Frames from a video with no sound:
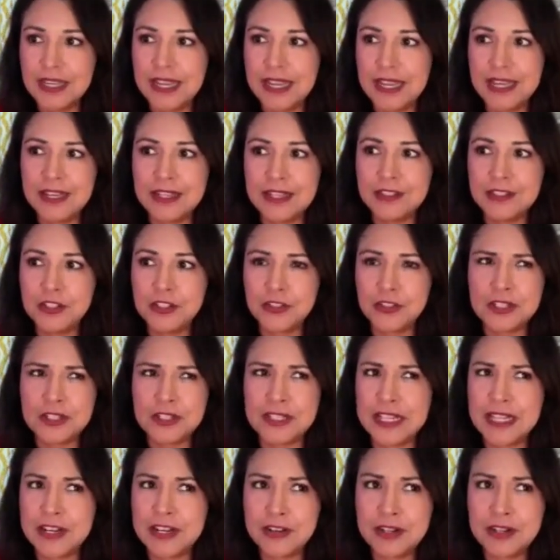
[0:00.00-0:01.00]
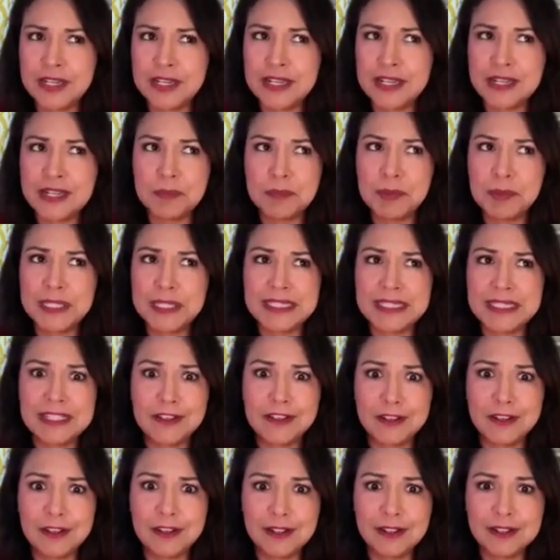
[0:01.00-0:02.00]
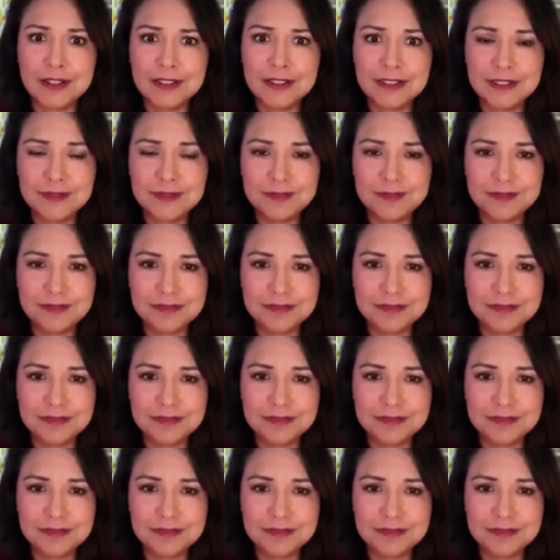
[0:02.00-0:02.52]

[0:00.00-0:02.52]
and your clarity completely gone?